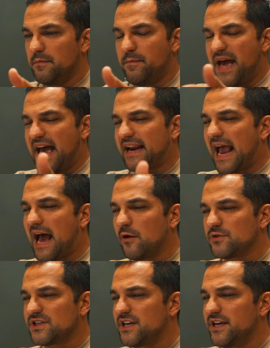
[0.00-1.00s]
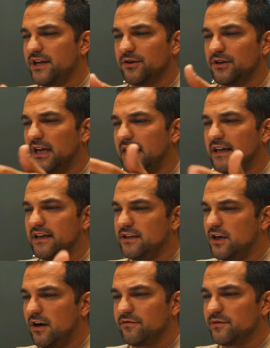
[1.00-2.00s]
bad housing or
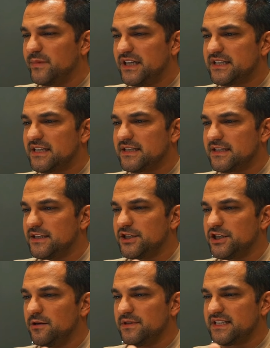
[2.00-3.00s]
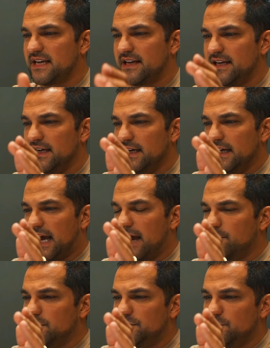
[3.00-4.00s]
like government assistance. She always said,
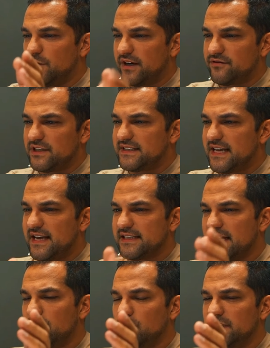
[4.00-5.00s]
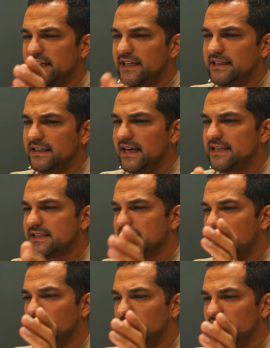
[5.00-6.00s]
I will do whatever it takes. I will eat less.
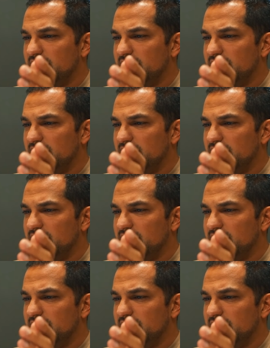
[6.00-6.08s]
I will